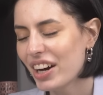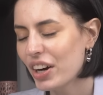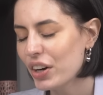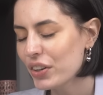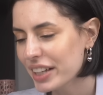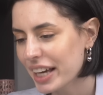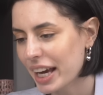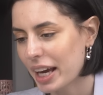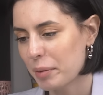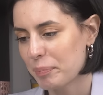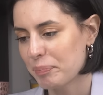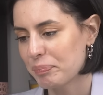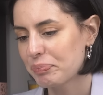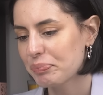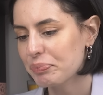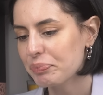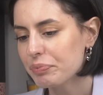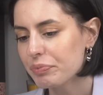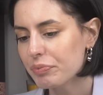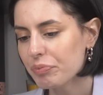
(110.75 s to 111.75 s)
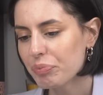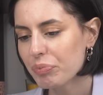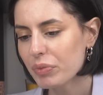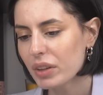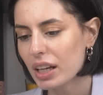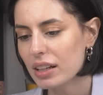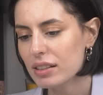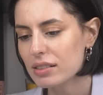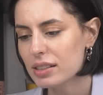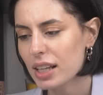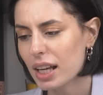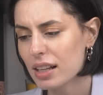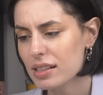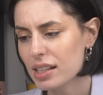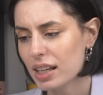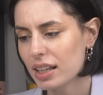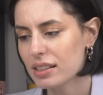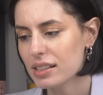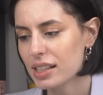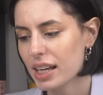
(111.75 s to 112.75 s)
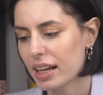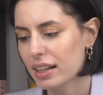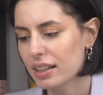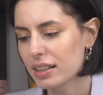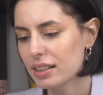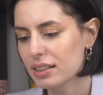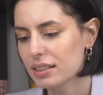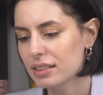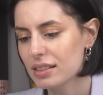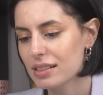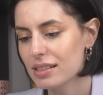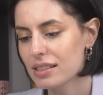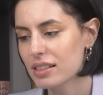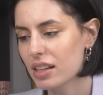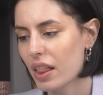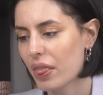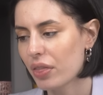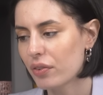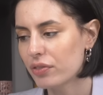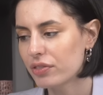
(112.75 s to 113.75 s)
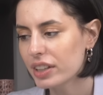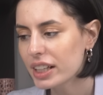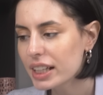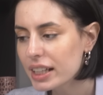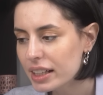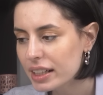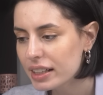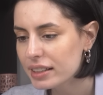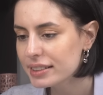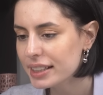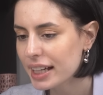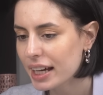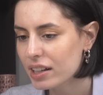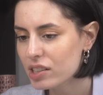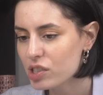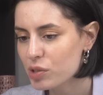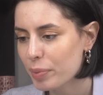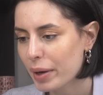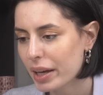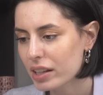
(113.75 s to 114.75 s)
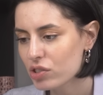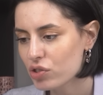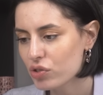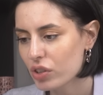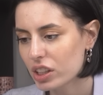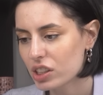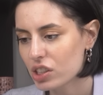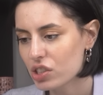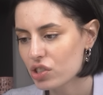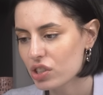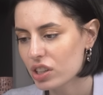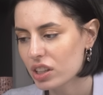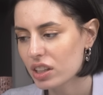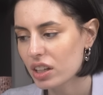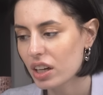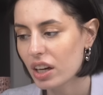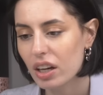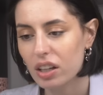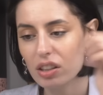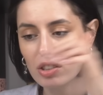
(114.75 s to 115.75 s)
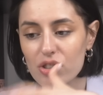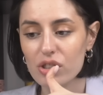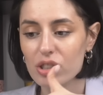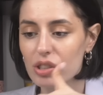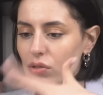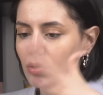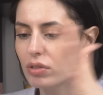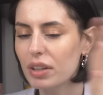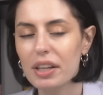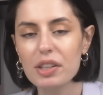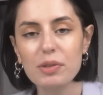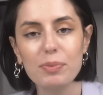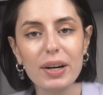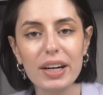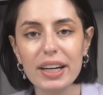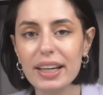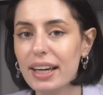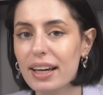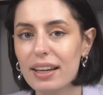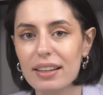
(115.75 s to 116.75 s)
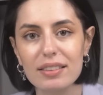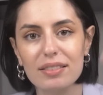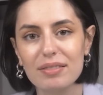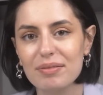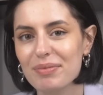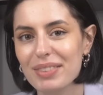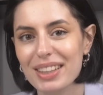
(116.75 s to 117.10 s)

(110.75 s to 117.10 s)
Okay, 10-second candles, 3 indicators, best strategy, and just today's market.